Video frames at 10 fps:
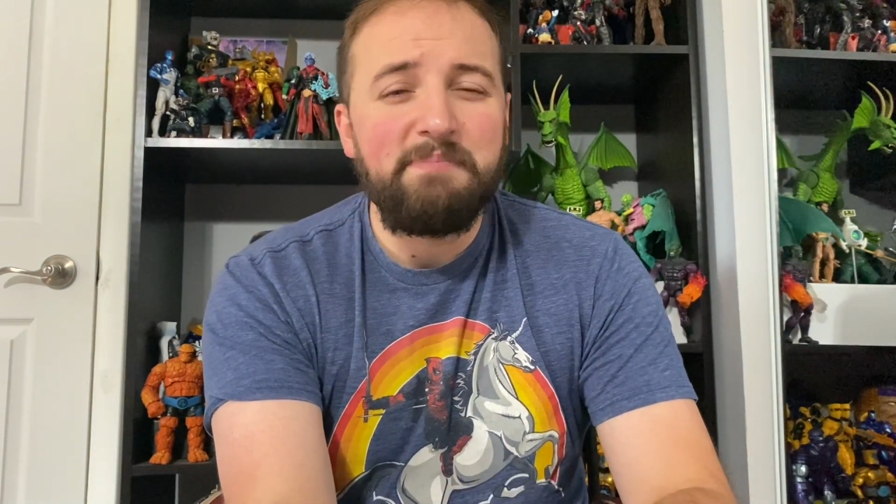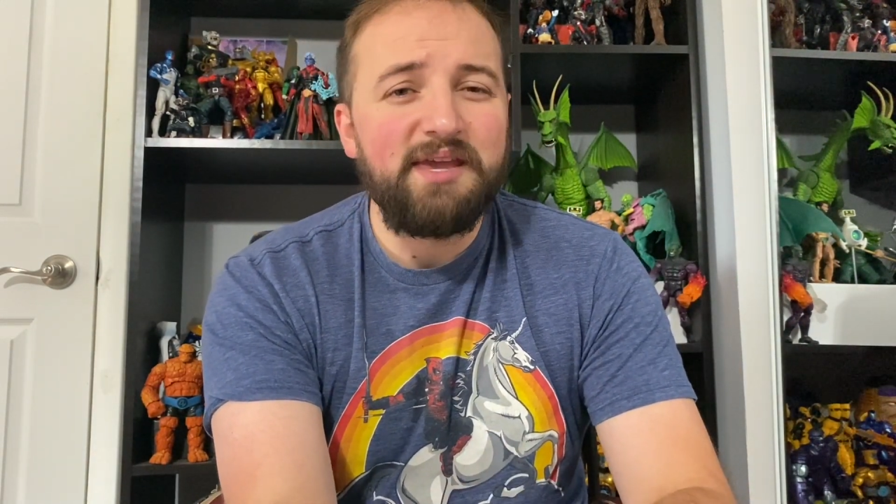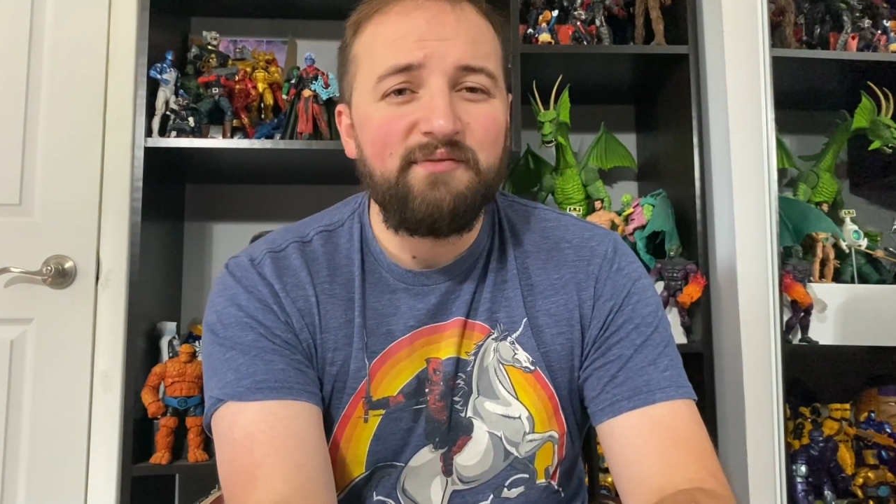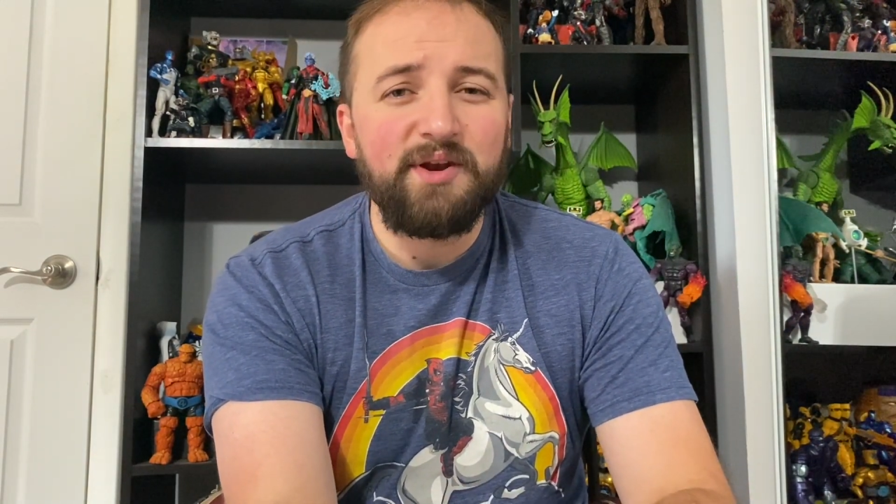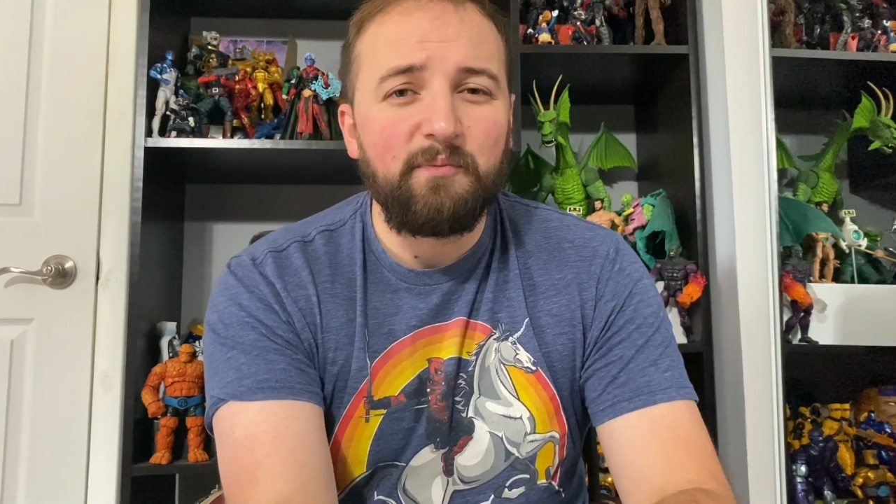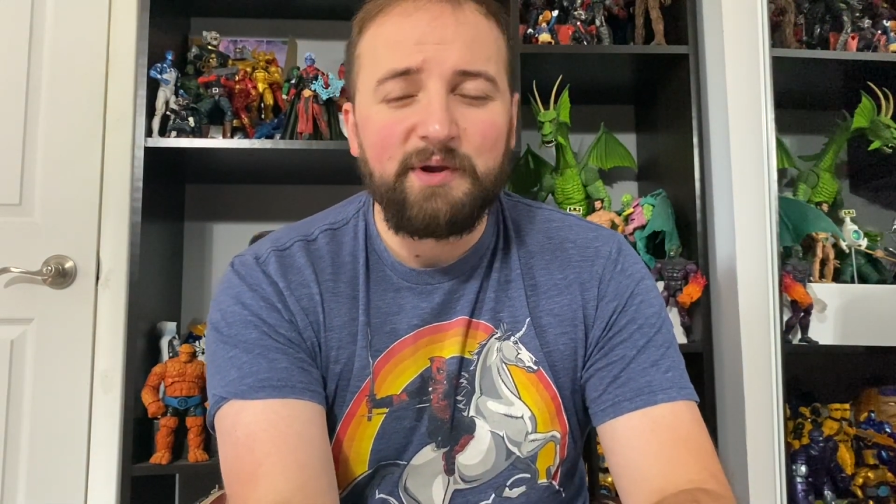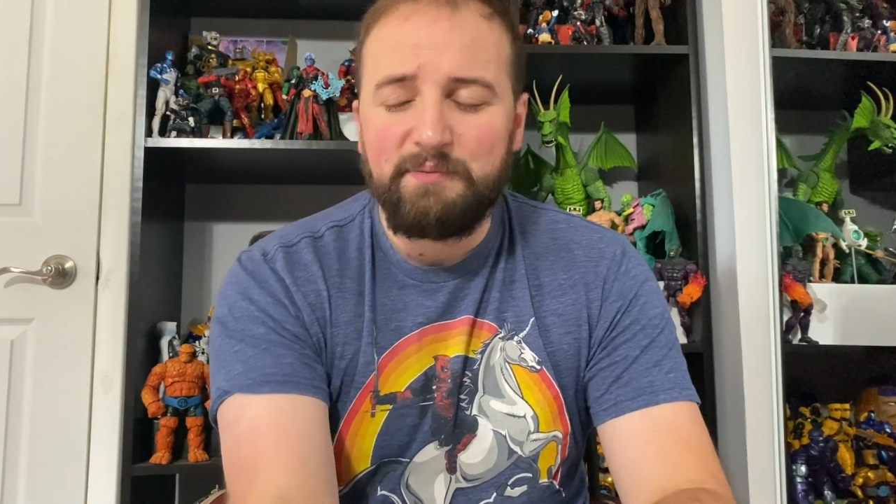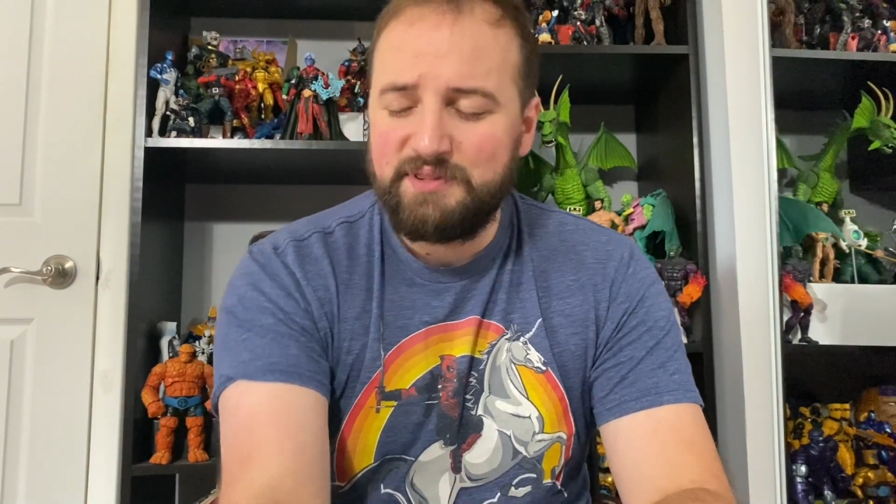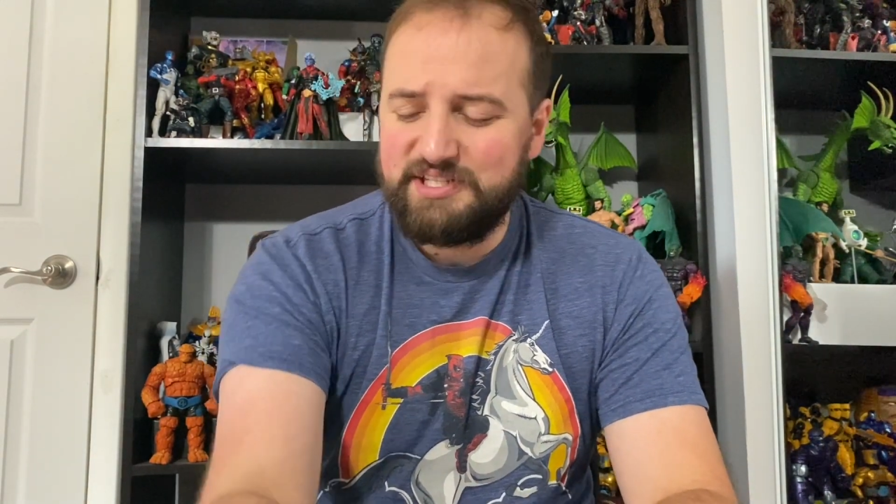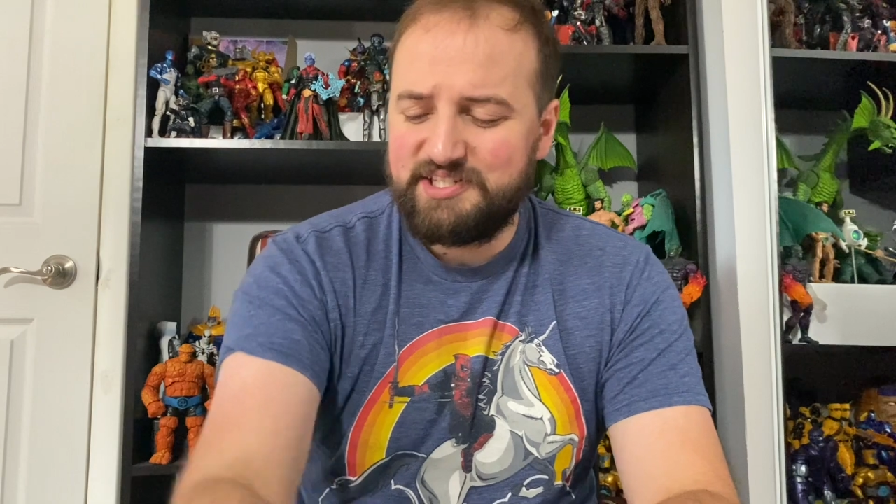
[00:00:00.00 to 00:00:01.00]
even a
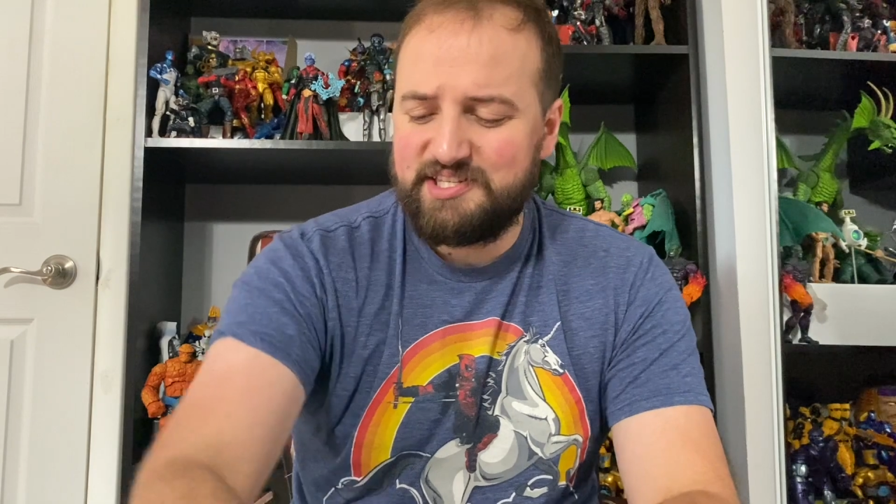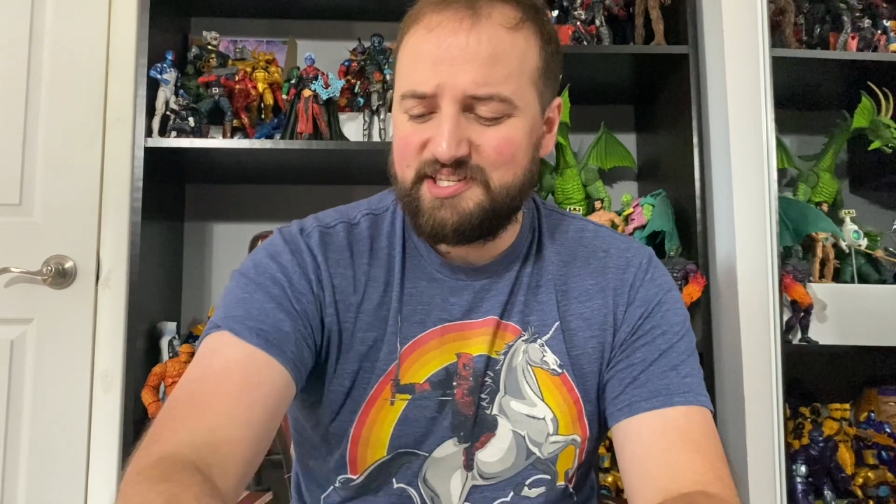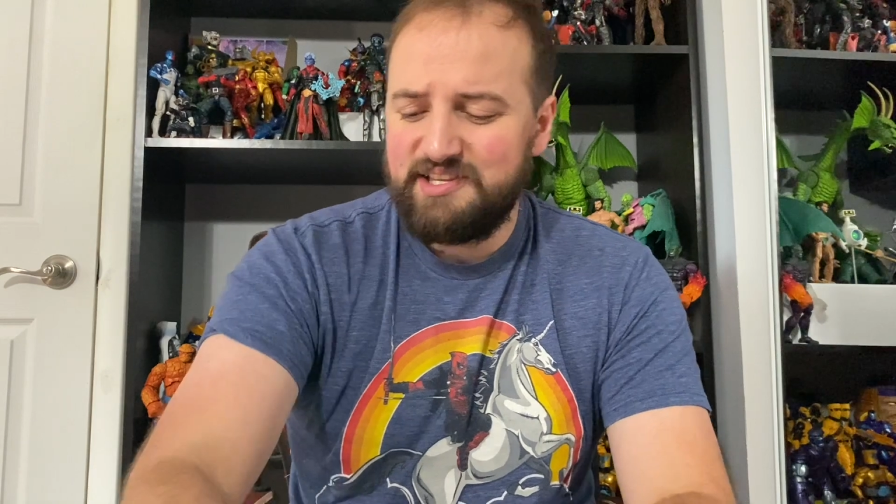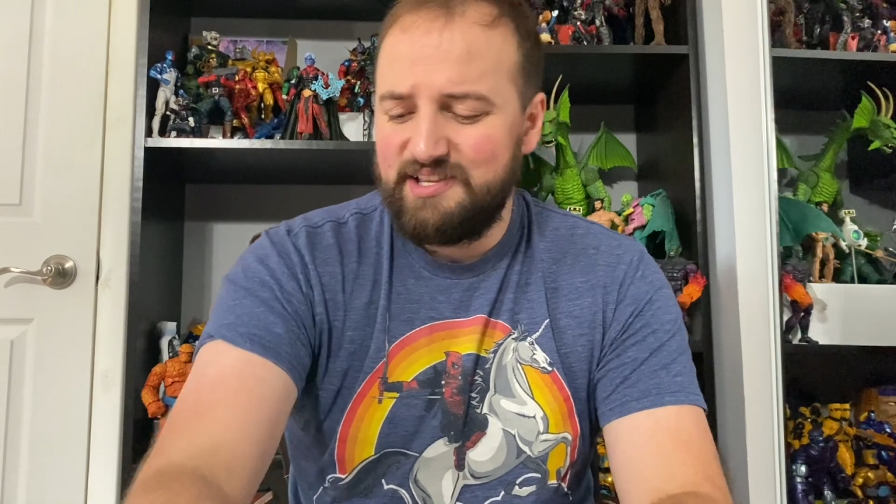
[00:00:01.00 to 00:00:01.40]
re-release